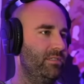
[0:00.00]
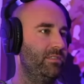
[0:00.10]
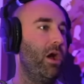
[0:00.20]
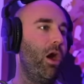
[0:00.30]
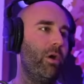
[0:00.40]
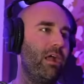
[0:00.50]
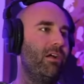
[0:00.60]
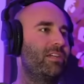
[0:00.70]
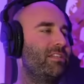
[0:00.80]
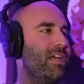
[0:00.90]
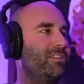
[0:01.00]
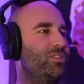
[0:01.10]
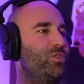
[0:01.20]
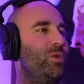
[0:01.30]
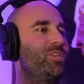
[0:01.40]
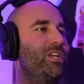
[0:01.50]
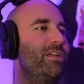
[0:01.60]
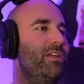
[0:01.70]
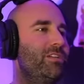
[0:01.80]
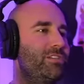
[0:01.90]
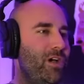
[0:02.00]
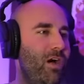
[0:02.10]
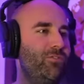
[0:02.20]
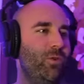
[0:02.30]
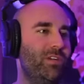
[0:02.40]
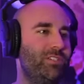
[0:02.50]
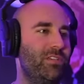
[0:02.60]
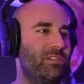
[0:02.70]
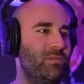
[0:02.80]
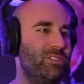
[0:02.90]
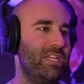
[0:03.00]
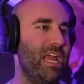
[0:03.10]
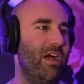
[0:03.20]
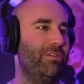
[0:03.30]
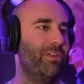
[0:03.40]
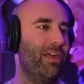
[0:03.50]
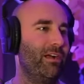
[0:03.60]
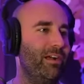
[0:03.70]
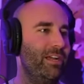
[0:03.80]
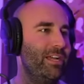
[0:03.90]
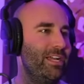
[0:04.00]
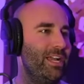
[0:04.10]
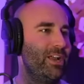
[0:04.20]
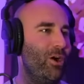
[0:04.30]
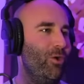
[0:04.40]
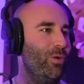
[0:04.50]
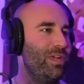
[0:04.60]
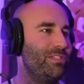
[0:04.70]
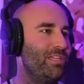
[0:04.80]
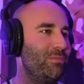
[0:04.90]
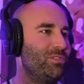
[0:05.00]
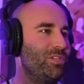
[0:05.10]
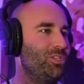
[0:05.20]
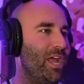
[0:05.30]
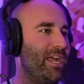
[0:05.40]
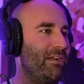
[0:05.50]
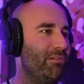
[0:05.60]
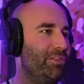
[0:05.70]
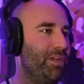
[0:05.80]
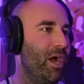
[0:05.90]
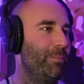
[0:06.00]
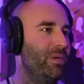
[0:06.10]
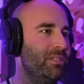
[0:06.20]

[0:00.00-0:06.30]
Oh, Eric says, switching software systems in healthcare. It always seems to jack everything up.